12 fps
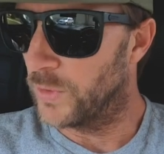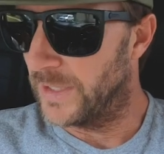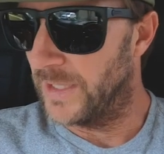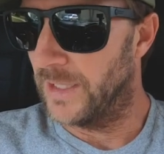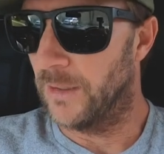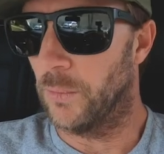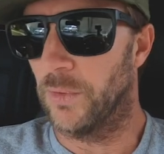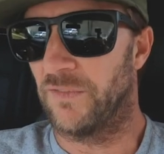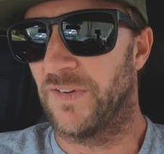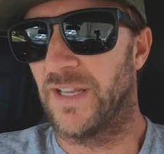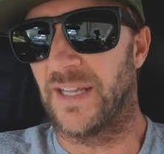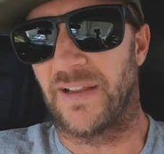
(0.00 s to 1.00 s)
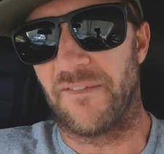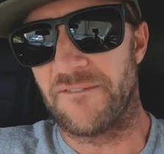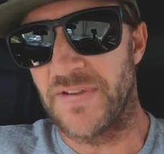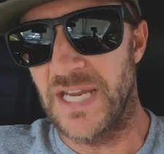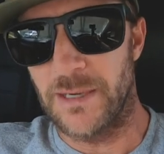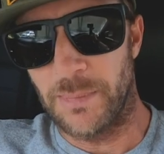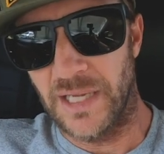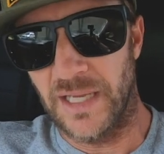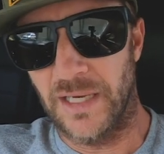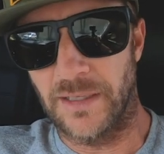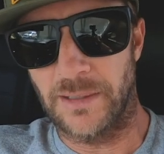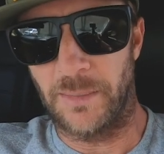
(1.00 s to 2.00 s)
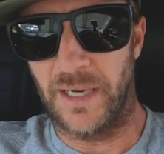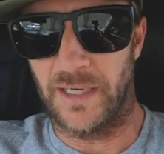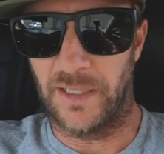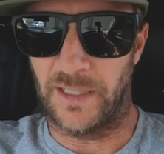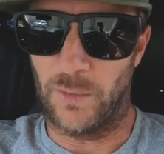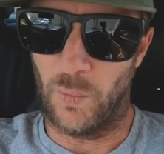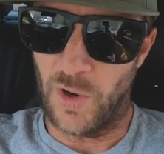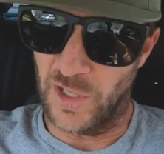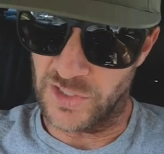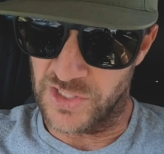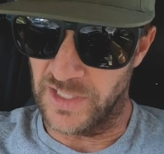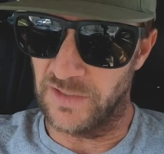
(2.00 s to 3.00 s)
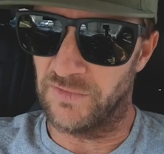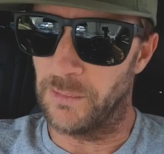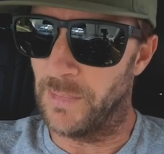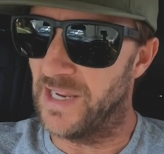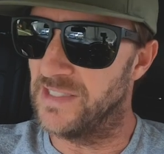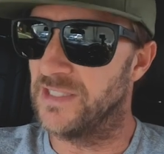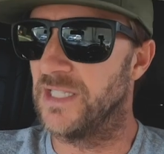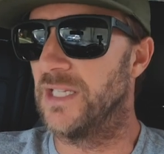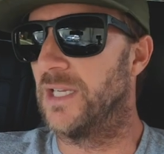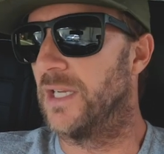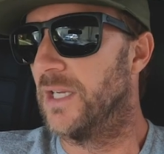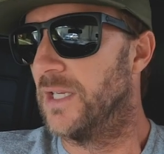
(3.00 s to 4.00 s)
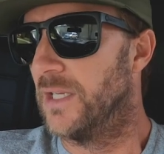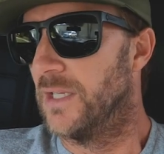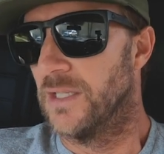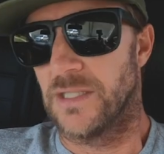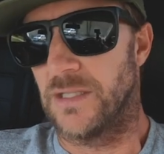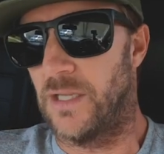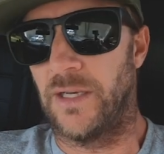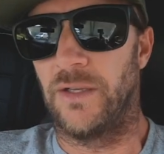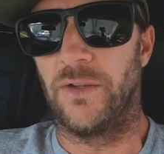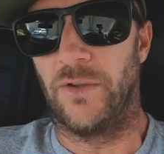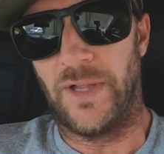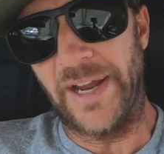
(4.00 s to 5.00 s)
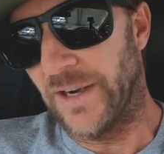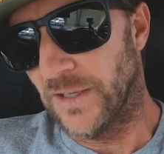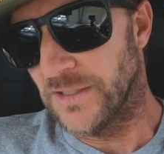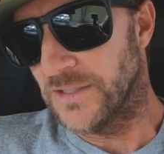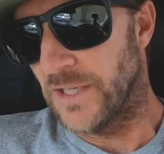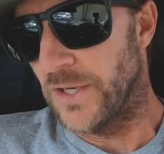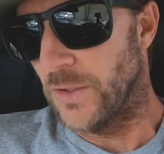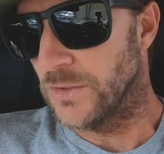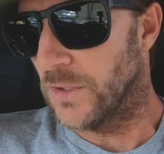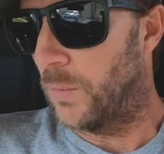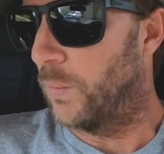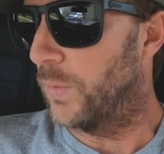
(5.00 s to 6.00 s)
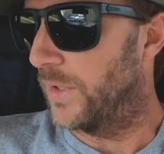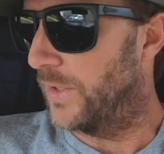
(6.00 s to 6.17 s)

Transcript: King. I want to find like a feed bin to make like a wash thing for Macey. Just a lot of little errands to do, so we're